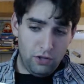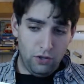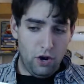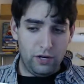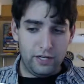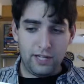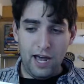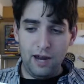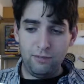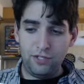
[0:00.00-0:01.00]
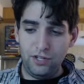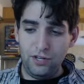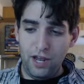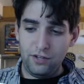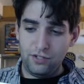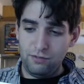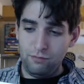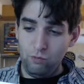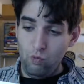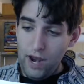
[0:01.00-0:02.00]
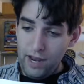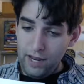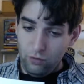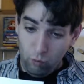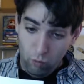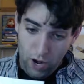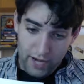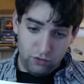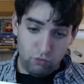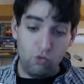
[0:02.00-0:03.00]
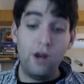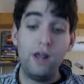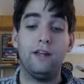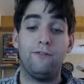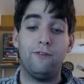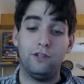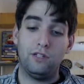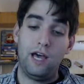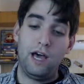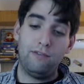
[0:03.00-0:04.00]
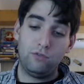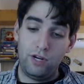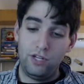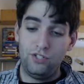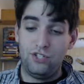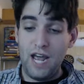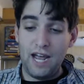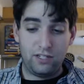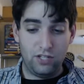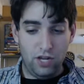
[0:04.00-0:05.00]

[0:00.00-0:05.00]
The only time teenage Wade Watts really feels alive is when he's jacked